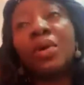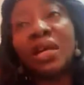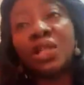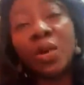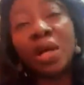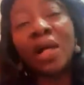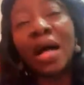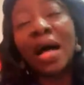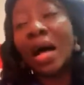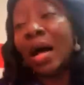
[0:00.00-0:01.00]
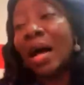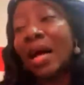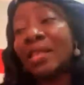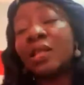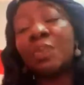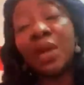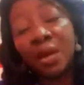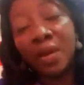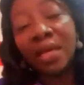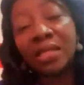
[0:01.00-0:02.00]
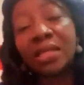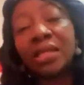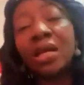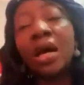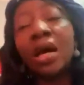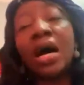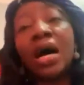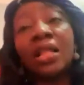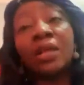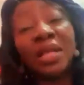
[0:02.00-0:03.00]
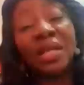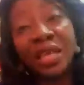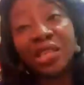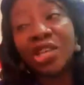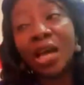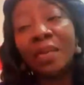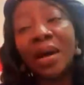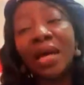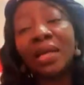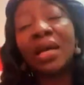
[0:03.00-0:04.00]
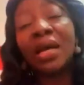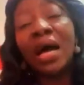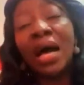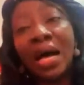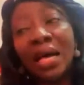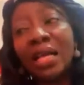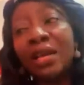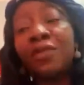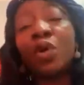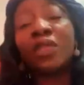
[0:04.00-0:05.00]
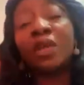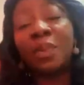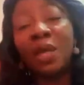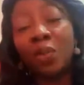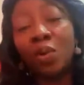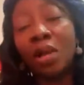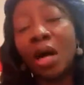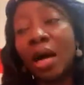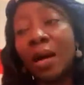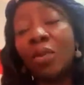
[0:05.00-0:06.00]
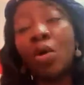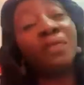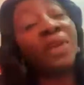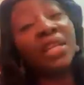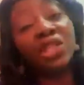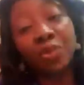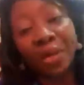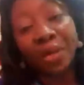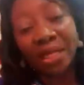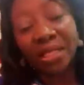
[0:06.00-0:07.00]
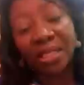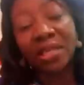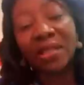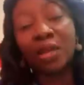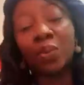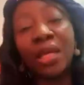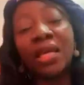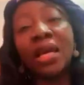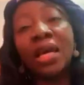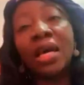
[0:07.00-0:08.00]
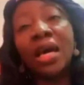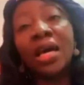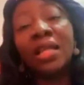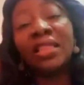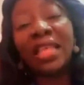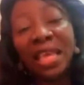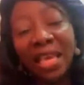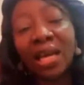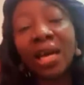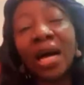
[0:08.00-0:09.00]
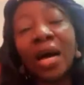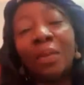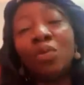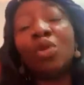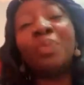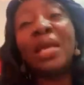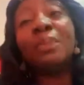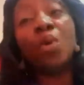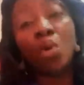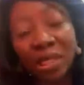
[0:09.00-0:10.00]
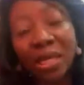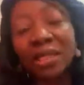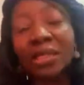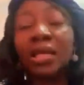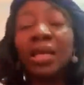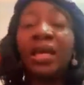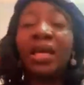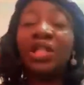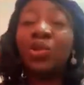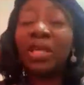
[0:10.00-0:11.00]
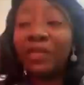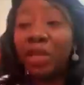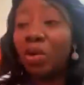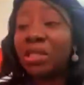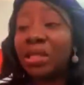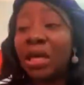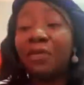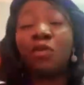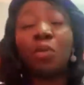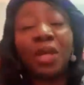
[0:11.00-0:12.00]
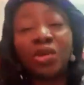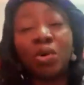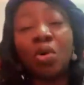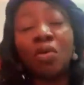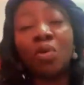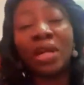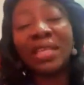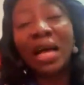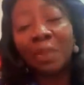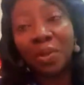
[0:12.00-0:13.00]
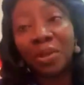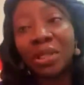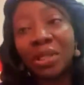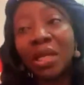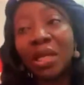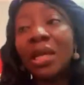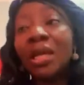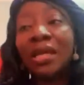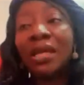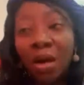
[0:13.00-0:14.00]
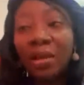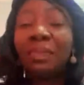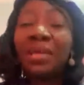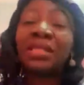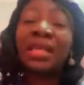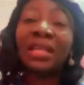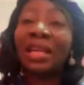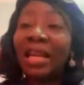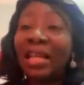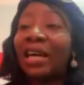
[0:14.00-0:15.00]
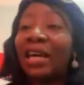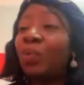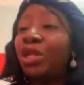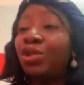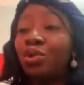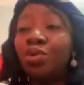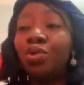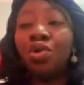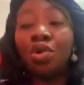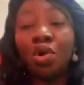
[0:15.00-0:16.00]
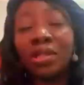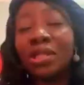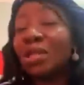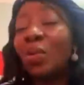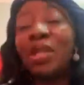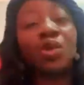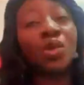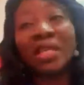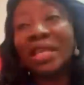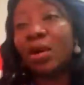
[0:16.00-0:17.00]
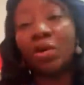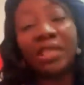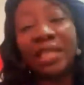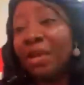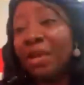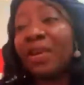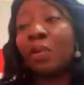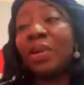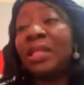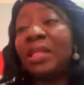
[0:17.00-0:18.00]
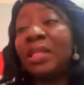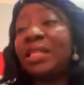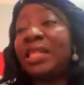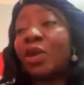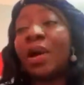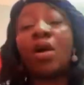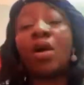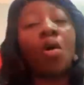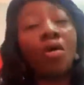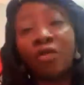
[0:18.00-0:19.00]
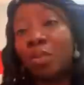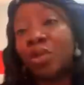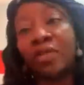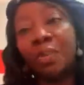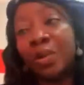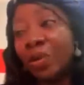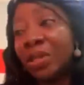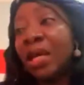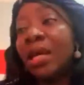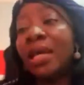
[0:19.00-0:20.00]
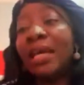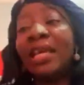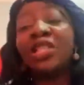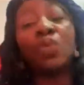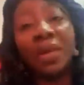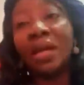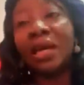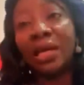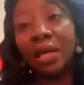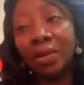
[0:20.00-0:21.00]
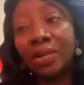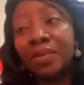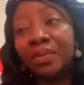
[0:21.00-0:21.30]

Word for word: but as well as uh, the parents, uh, the PTA chairman, and a few other people um, of interest that we think um, will be important into giving us a full picture of what has happened. Now let me say clearly that we do not, we totally condemn, in fact, we decry all forms of abuse against women and girls,